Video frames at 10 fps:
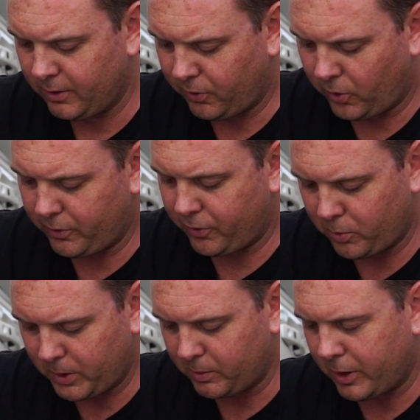
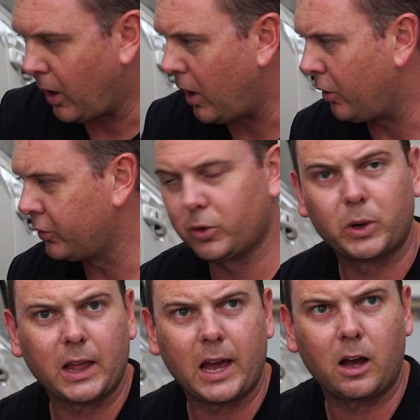44mm hole to
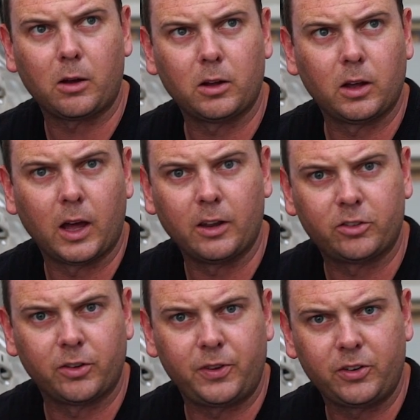allow a
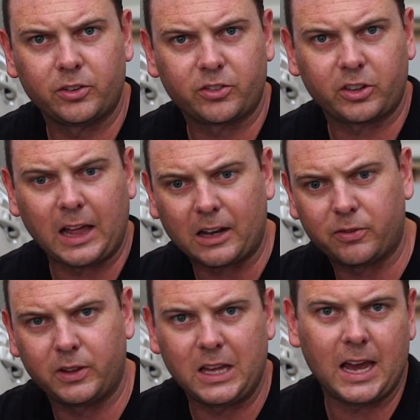sufficient slack
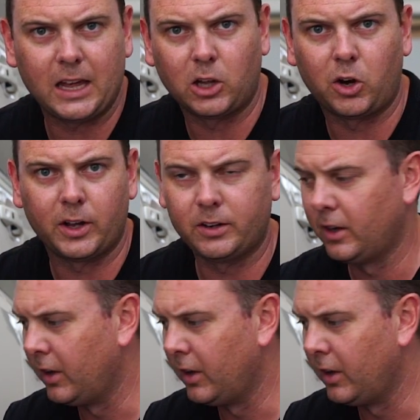for the airline